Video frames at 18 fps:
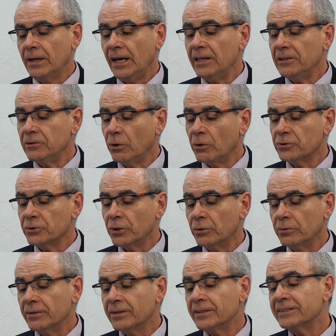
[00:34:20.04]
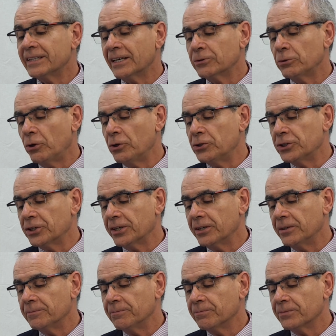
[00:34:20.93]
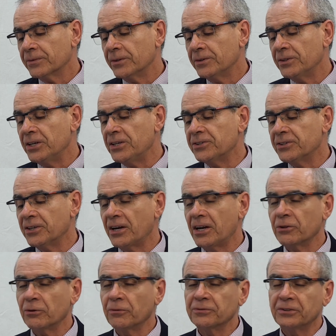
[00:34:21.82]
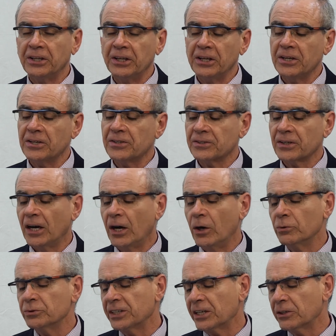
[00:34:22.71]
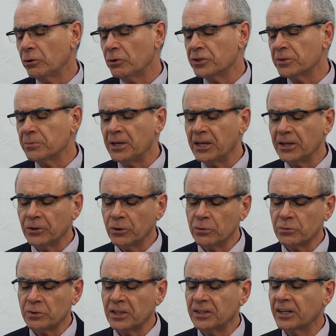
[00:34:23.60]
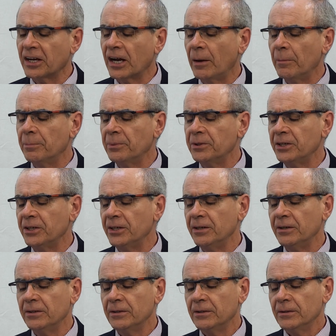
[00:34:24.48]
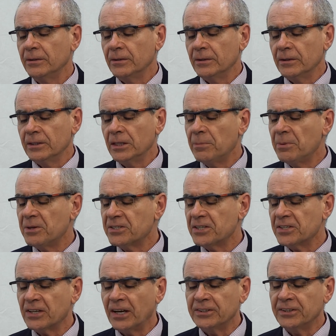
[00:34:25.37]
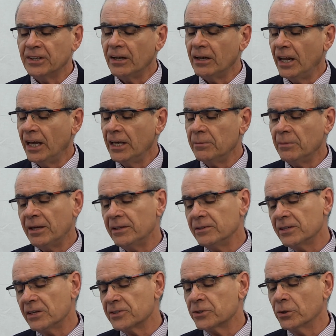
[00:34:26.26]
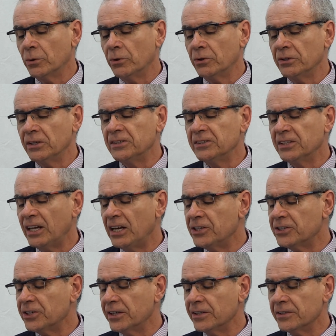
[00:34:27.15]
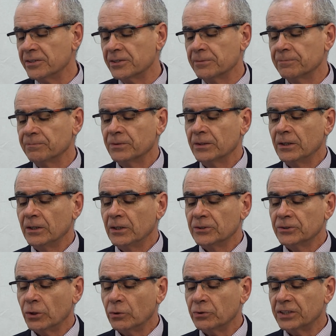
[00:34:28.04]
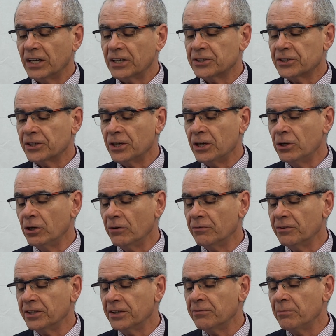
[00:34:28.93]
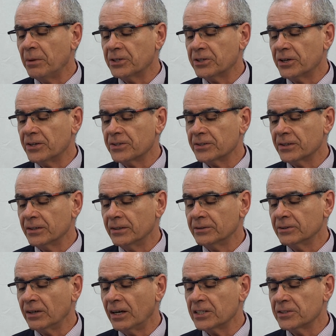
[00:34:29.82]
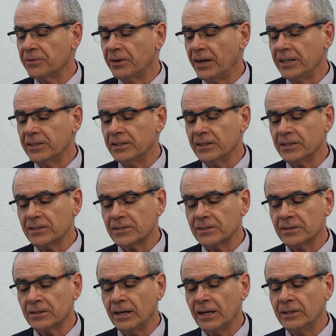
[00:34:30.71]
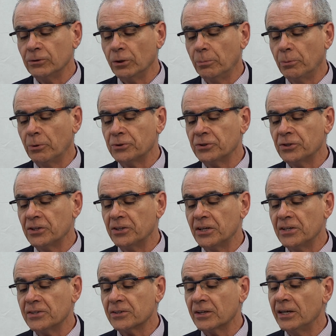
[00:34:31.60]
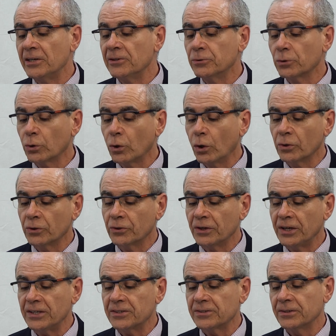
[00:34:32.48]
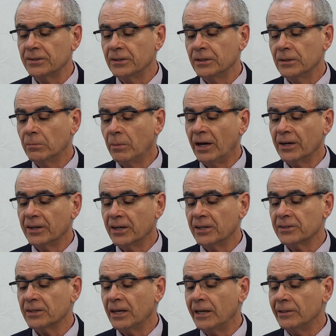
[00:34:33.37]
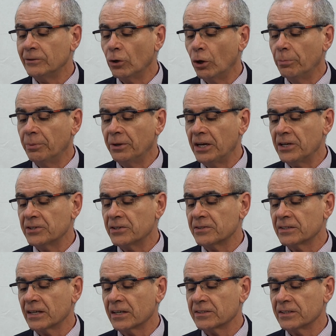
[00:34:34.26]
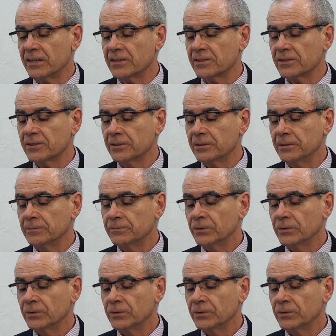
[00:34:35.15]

And also technological, the Internet of Things, how technology is being used within the company, the business IT alignment, and so on, intelligence. So such innovative measures transfer ideas and opportunities into concrete market and operation success.